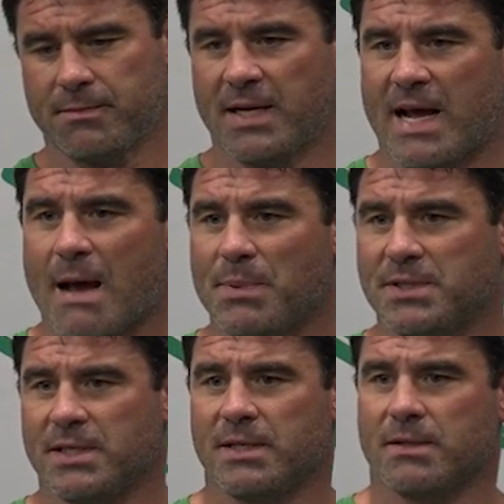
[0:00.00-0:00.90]
an
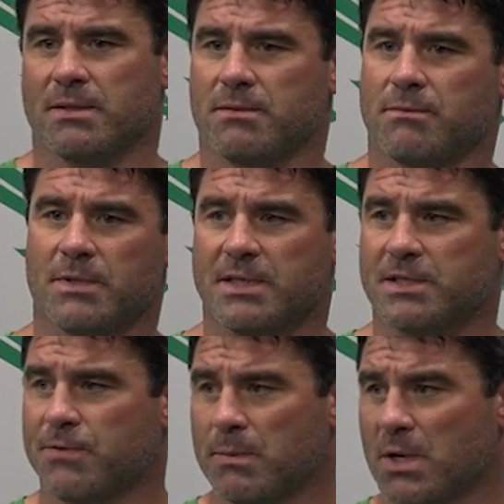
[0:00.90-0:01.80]
apogee or with
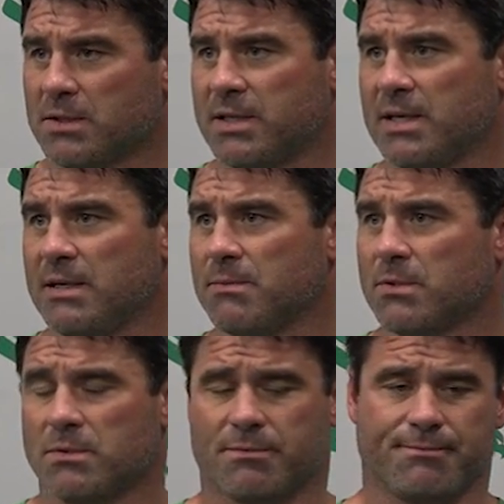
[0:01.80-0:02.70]
this football
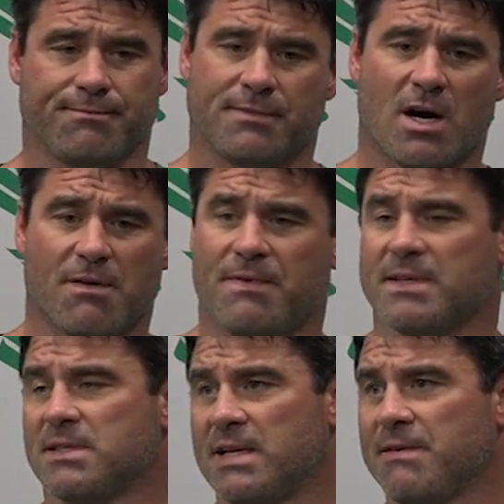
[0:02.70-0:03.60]
team,
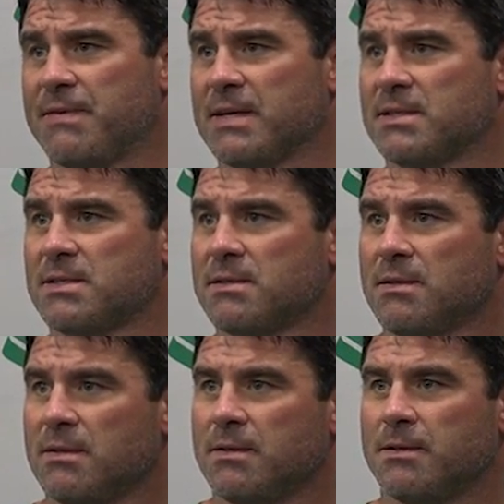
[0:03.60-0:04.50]
offense, defense,
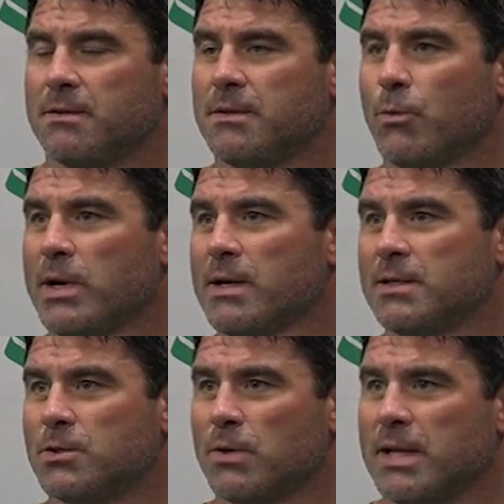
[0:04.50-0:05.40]
we can
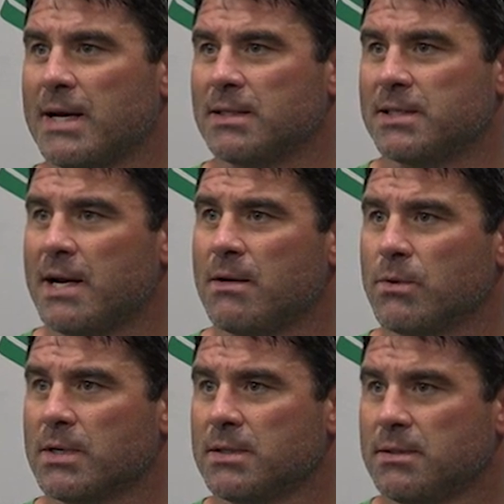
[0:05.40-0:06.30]
enjoy that in
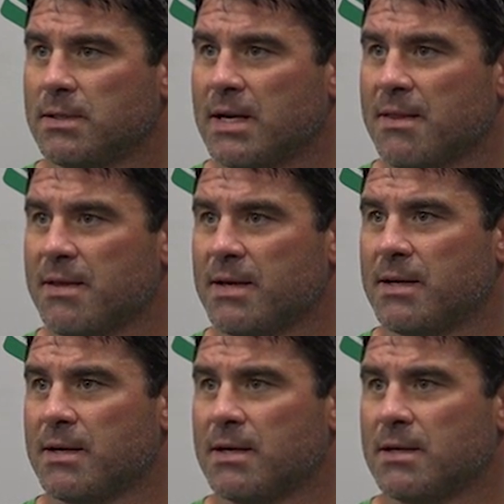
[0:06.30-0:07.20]
January. And I
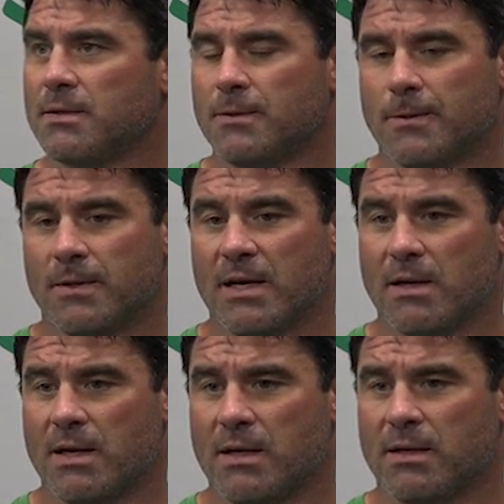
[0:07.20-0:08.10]
think
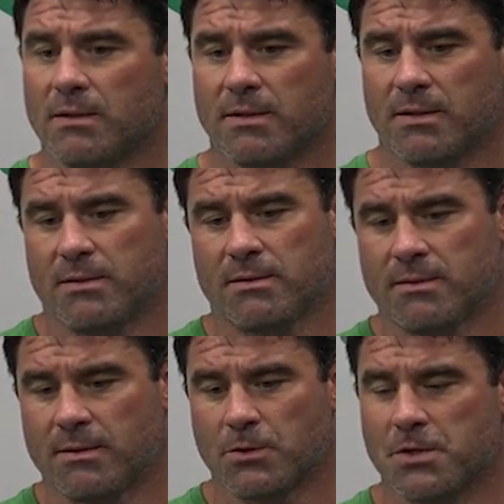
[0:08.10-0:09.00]
and
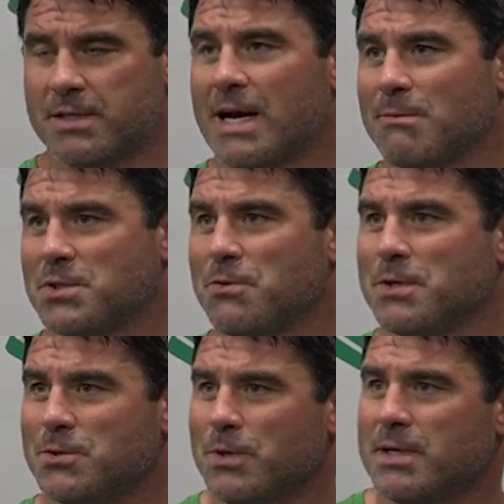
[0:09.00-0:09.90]
those are the times to
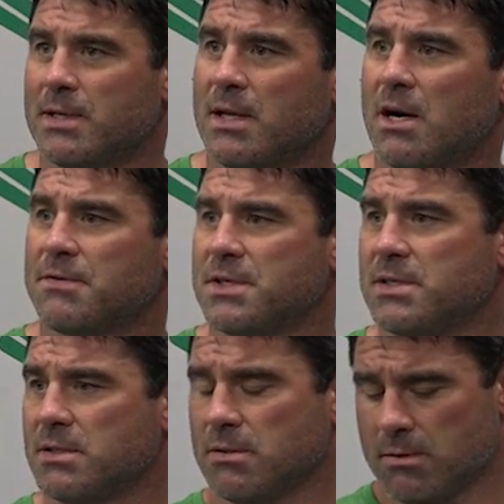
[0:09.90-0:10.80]
enjoy it in the
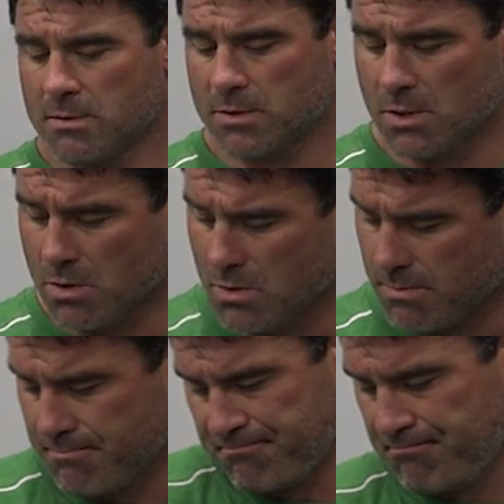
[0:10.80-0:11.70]
offseason. So
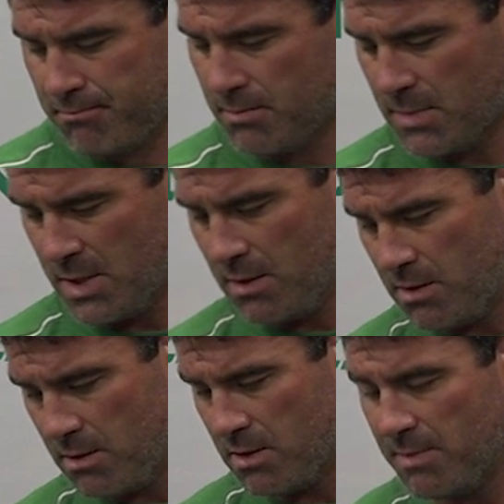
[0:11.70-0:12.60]

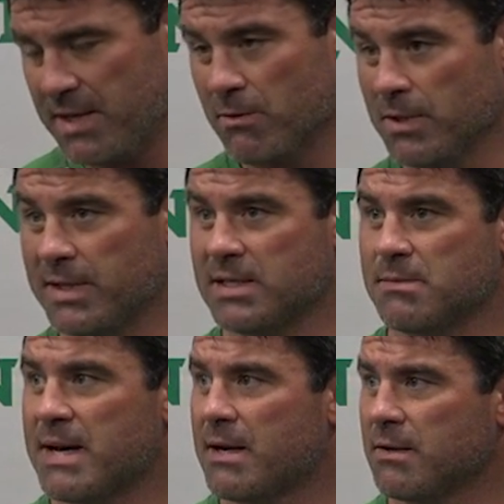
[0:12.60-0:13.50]
to me, it really
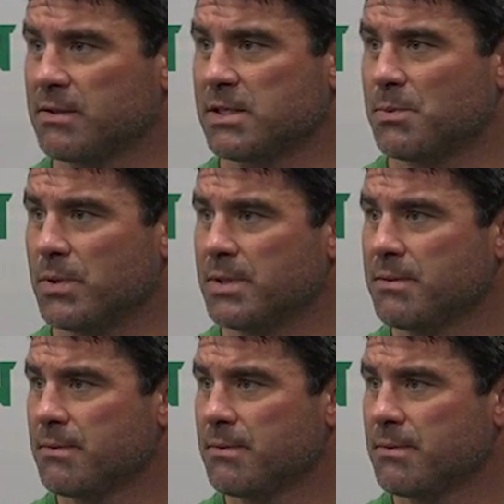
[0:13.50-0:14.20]
doesn't matter at this point.